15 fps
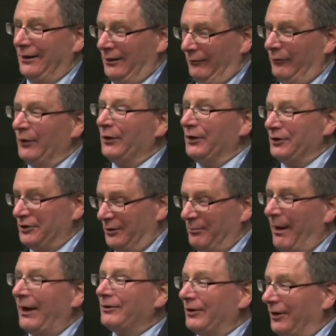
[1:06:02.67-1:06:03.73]
in the village in
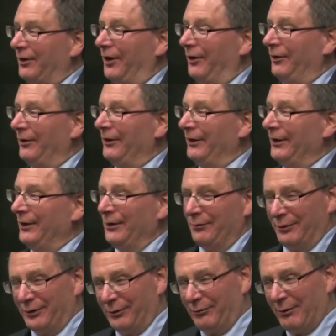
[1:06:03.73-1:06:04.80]
Mexico,
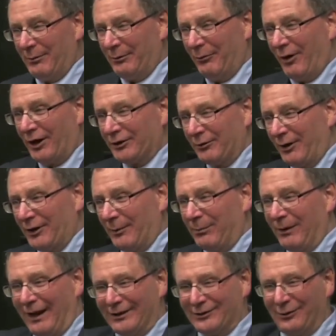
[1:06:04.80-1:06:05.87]
when the women walked around the
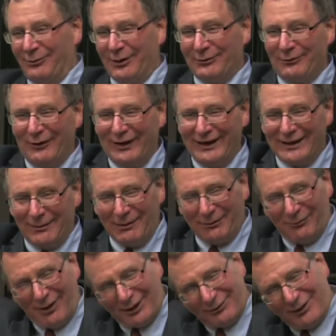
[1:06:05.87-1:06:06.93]
plaza one way and the men
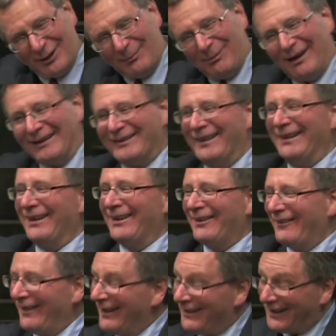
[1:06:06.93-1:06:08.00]
walked around the plaza the other
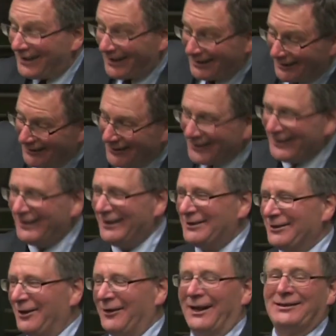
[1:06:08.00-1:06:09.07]
way, and they kind of looked at each
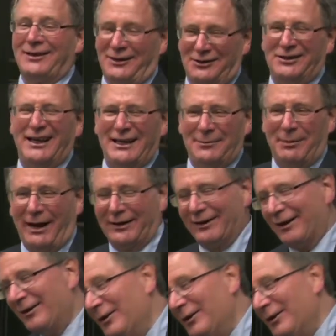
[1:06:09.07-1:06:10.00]
other. That's how you dated back then.